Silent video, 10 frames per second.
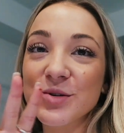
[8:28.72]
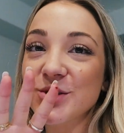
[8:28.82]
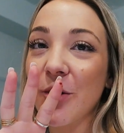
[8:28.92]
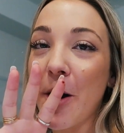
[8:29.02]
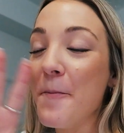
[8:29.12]

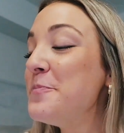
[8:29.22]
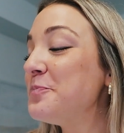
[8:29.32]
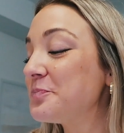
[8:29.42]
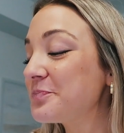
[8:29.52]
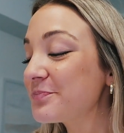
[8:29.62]
so good.
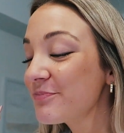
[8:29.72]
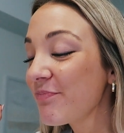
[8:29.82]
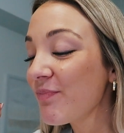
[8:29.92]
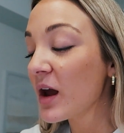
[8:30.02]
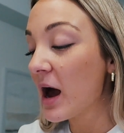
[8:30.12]

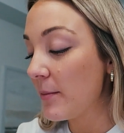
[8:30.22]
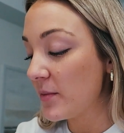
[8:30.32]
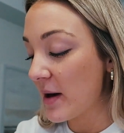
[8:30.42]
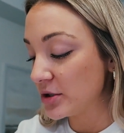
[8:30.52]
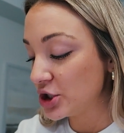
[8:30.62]
I'm
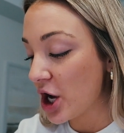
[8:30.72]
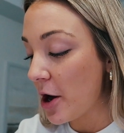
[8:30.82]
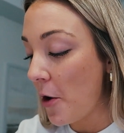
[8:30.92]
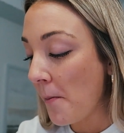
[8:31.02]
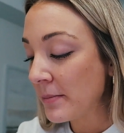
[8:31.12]
about to
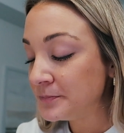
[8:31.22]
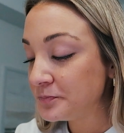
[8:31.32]
go